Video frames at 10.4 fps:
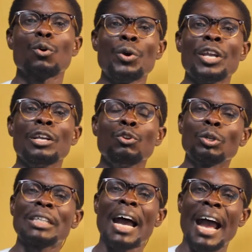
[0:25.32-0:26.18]
we
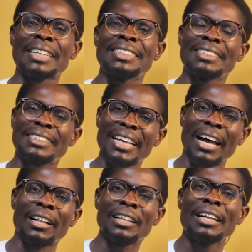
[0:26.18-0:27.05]
looked at the
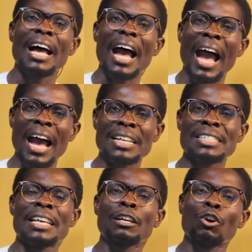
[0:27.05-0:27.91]
cell as
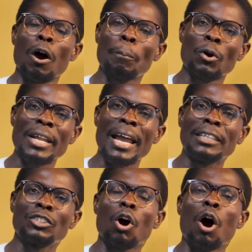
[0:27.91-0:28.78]
a
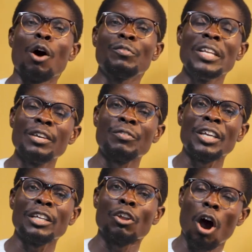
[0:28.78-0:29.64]
component of
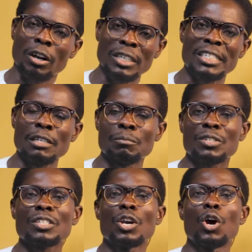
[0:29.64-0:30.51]
living
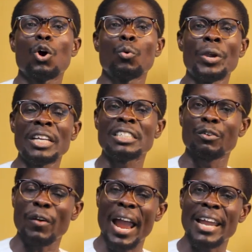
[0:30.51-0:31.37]
organisms. We
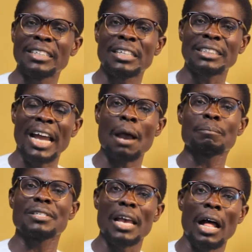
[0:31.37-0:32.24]
defined the term
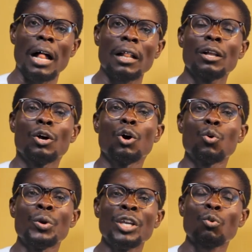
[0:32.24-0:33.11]
cell.
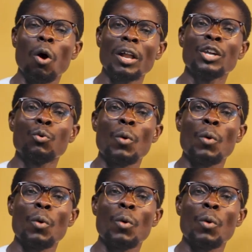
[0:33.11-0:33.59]
We equally